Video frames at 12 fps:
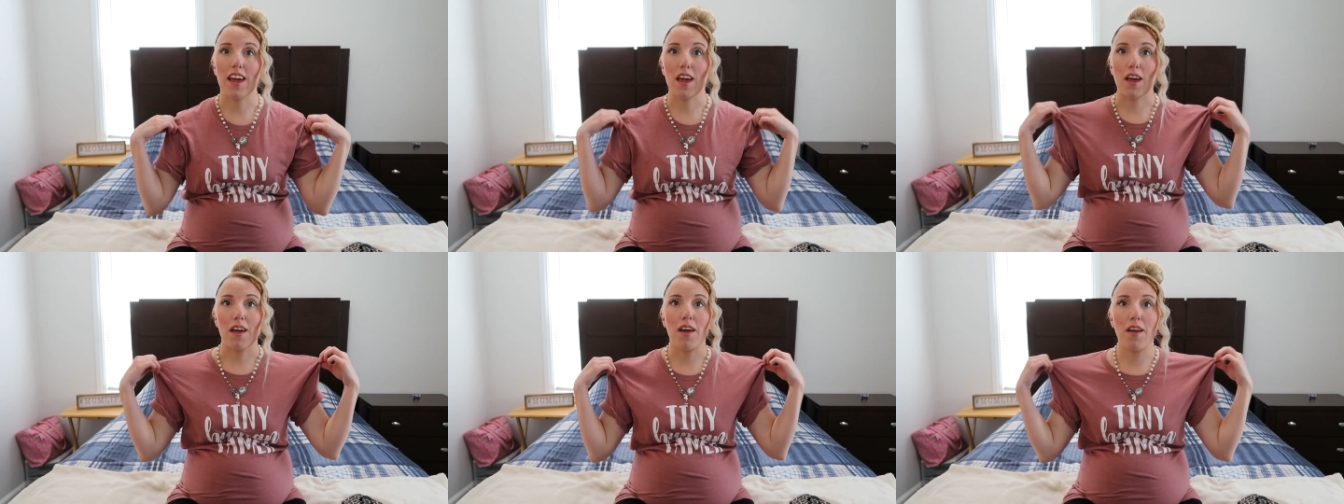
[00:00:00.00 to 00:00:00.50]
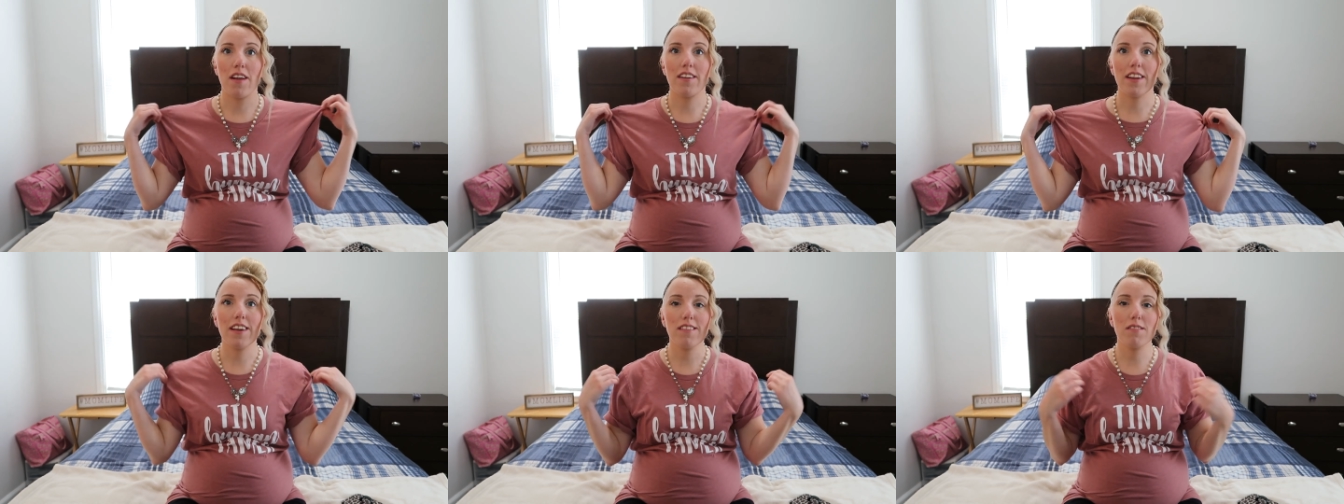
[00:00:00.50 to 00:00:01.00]
a
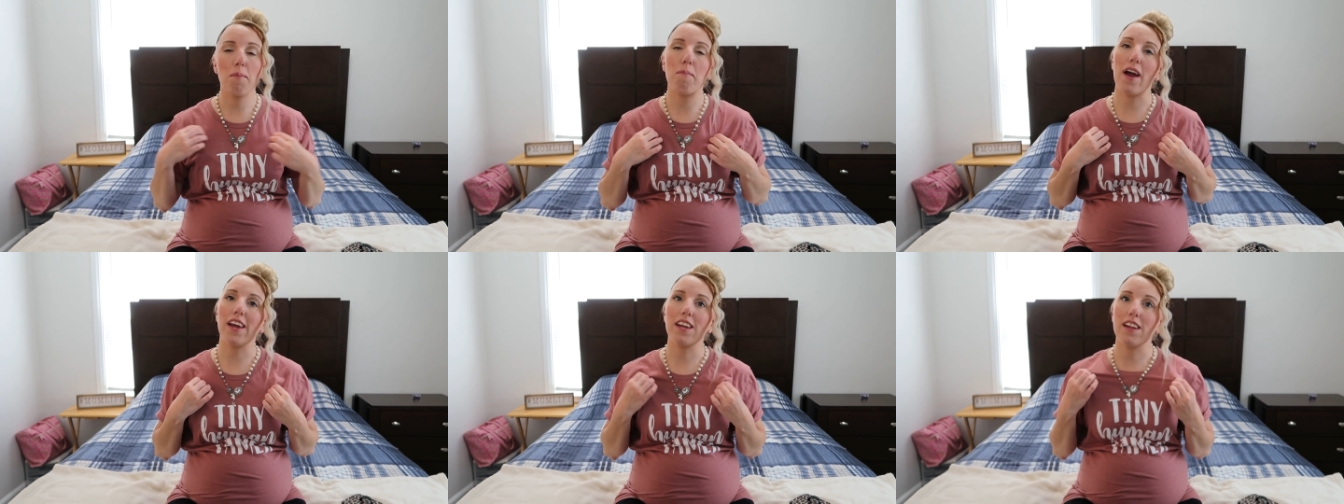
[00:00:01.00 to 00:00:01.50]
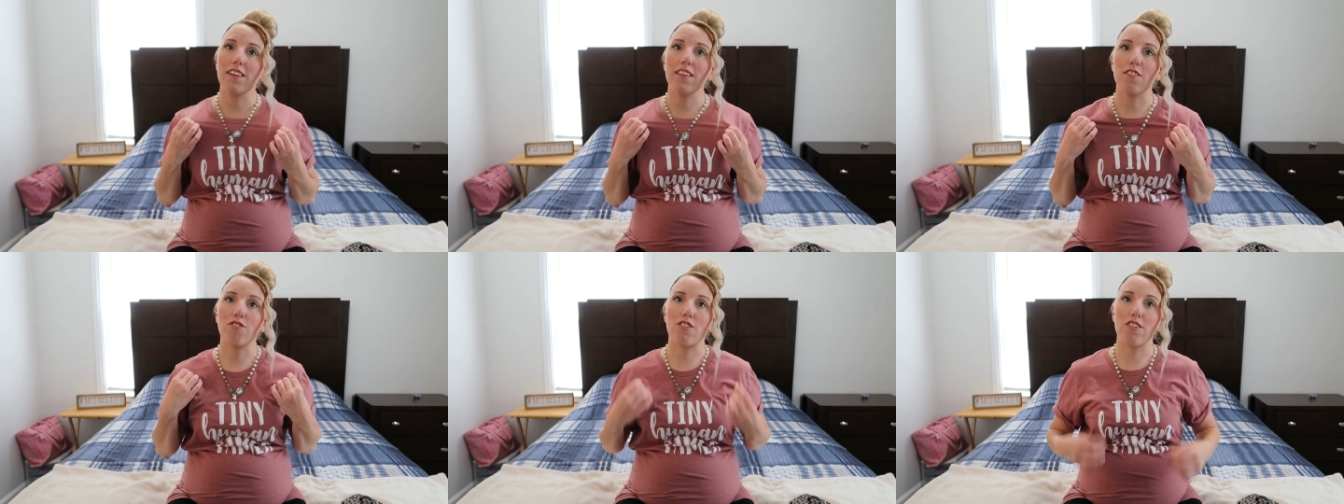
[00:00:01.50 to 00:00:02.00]
nice baggy
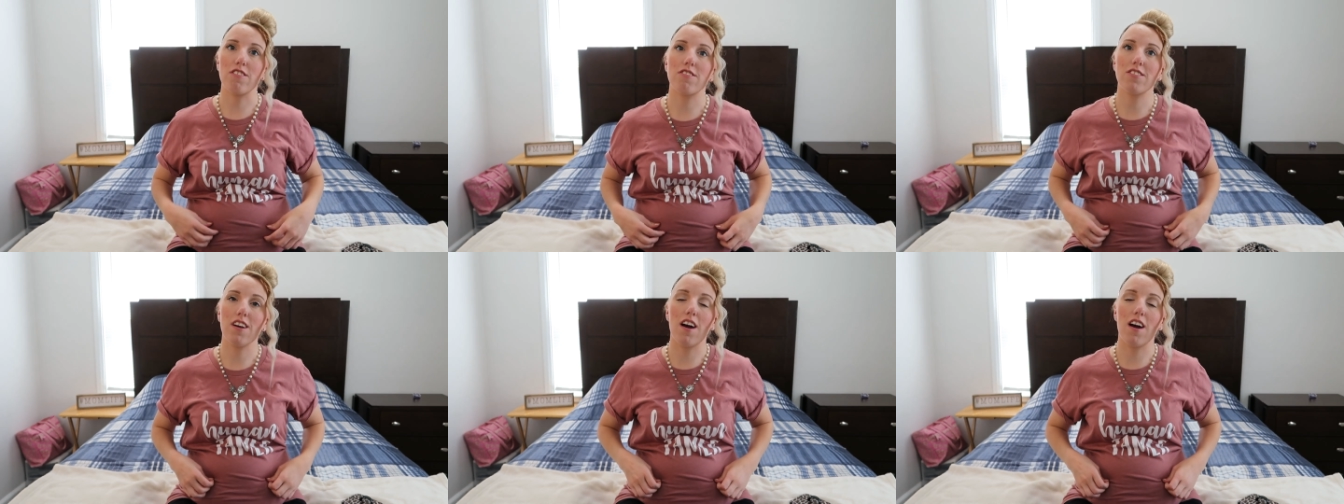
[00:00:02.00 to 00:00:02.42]
t-shirt.